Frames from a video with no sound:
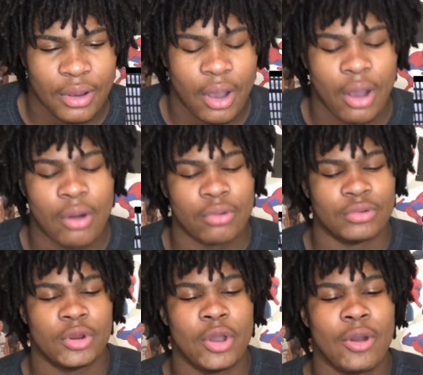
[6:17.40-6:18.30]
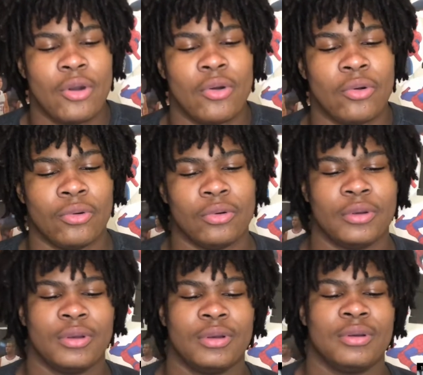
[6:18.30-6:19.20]
Oh no.
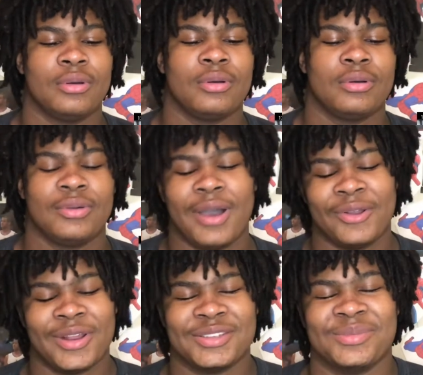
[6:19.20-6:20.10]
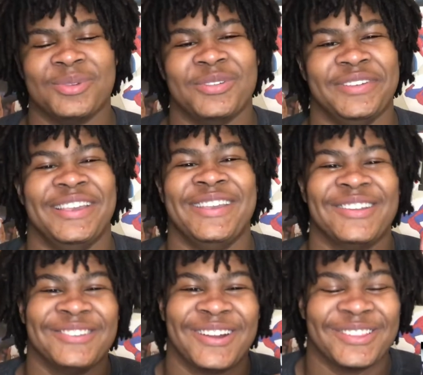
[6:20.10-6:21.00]
I know that's a movie. I
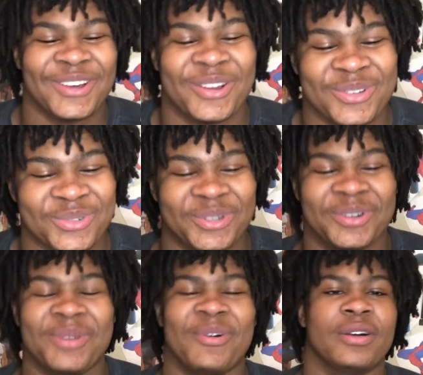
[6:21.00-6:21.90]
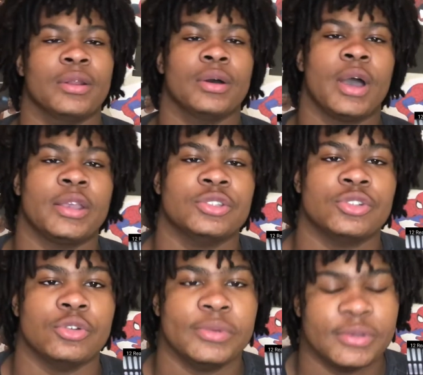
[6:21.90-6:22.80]
thought it was real. Come on now. I ain't
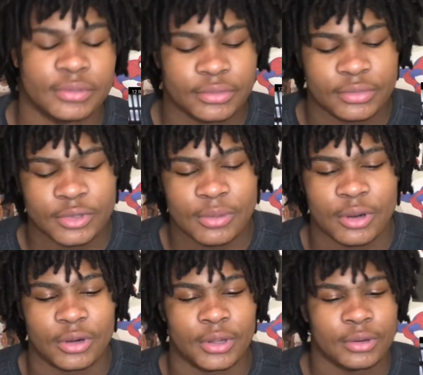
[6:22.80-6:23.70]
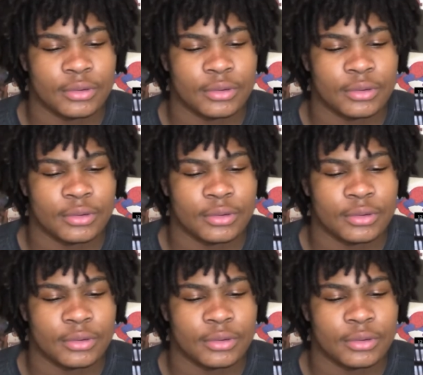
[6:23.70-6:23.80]
stupid. Come on now.